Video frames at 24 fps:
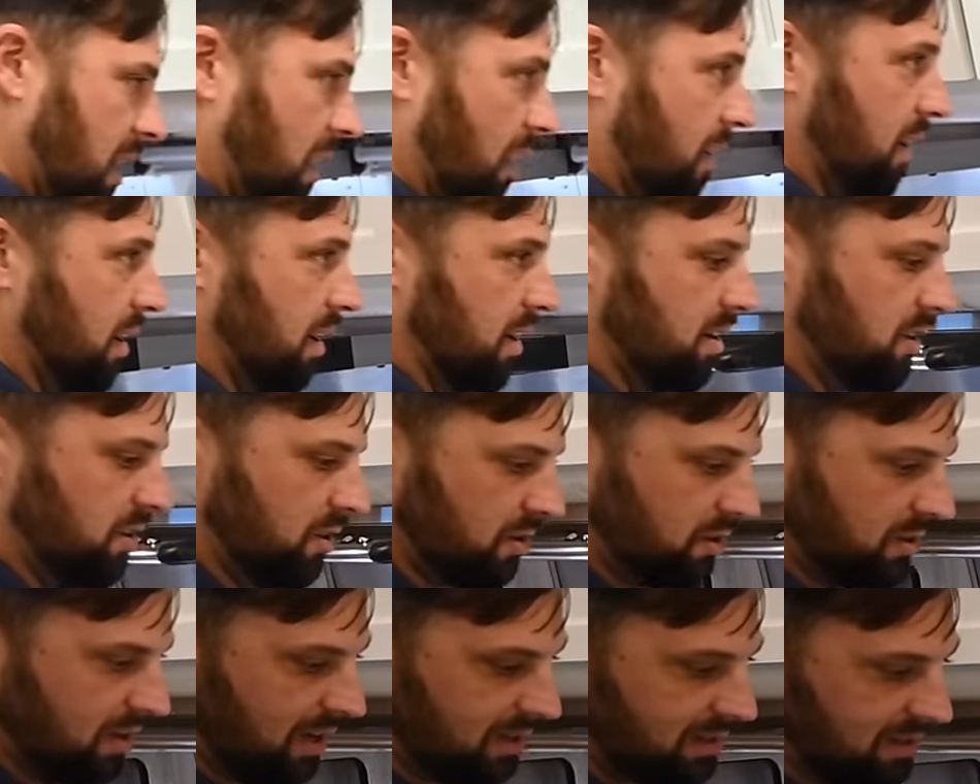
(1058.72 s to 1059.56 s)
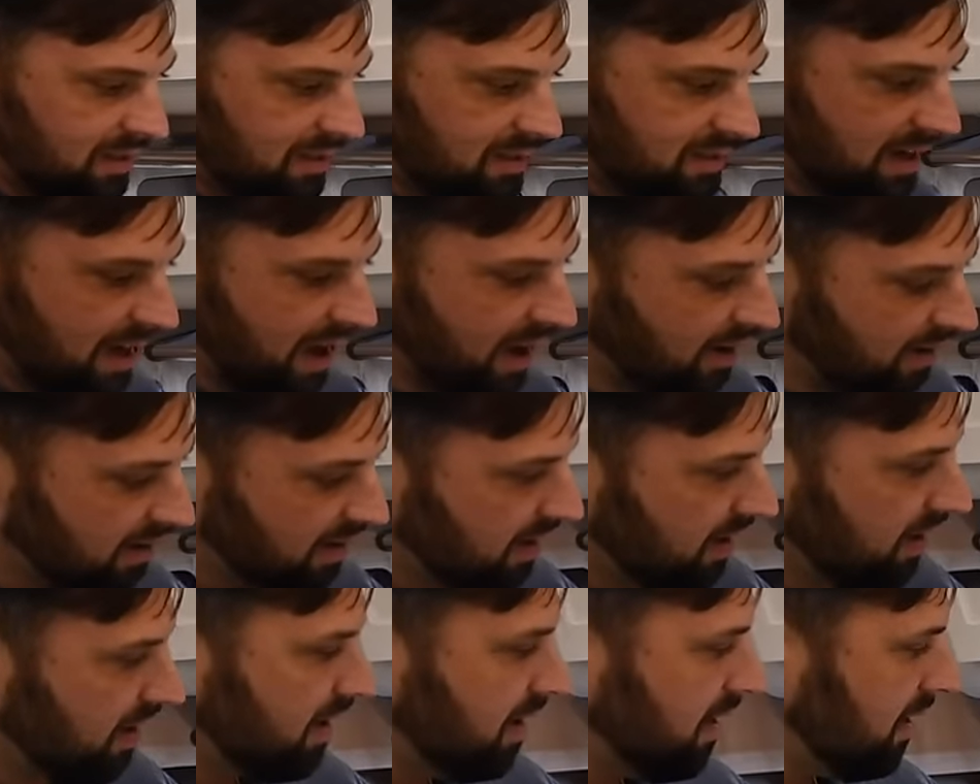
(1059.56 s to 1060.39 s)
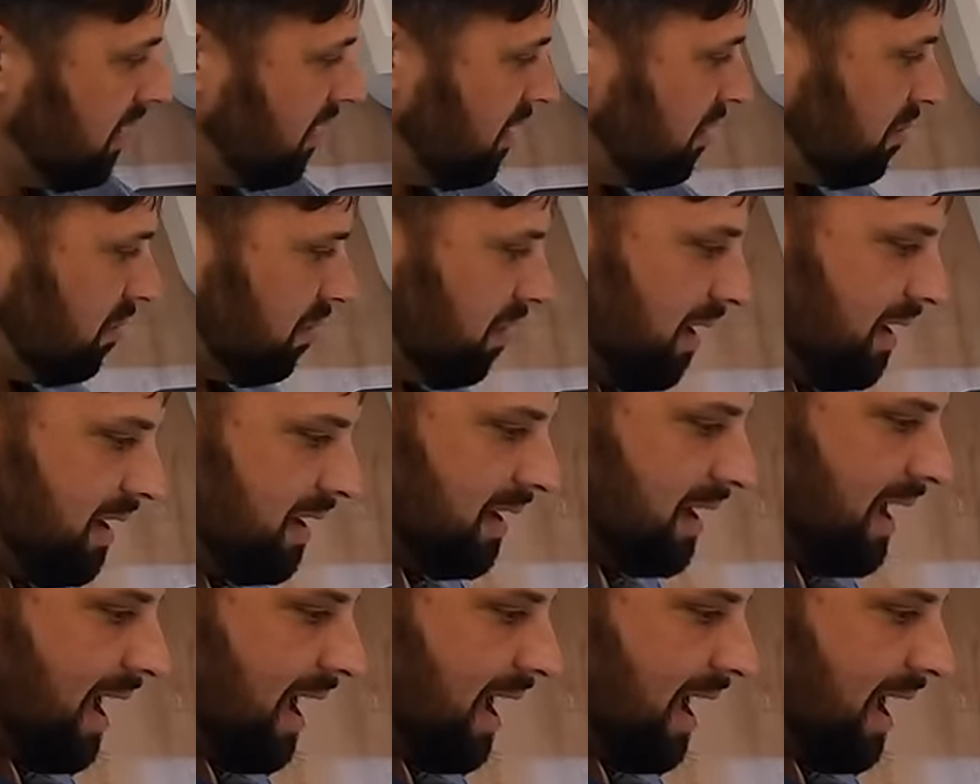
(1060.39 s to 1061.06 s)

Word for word: area. Check this out. Plenty of